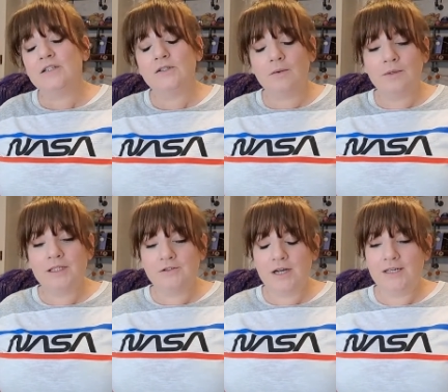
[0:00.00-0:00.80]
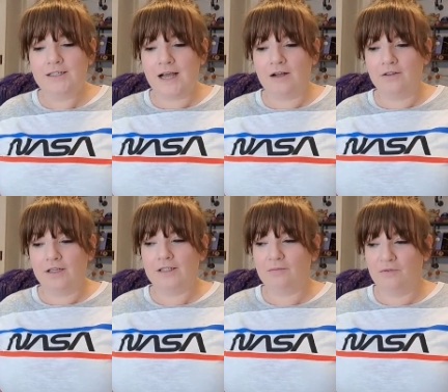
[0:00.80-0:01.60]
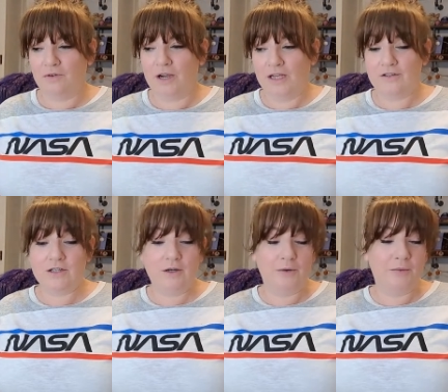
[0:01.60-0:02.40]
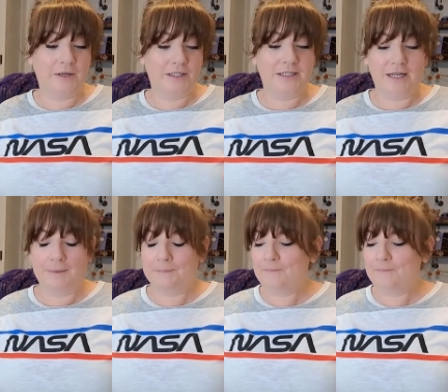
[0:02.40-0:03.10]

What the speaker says: So I'm going to try and tackle this before I actually go to work today.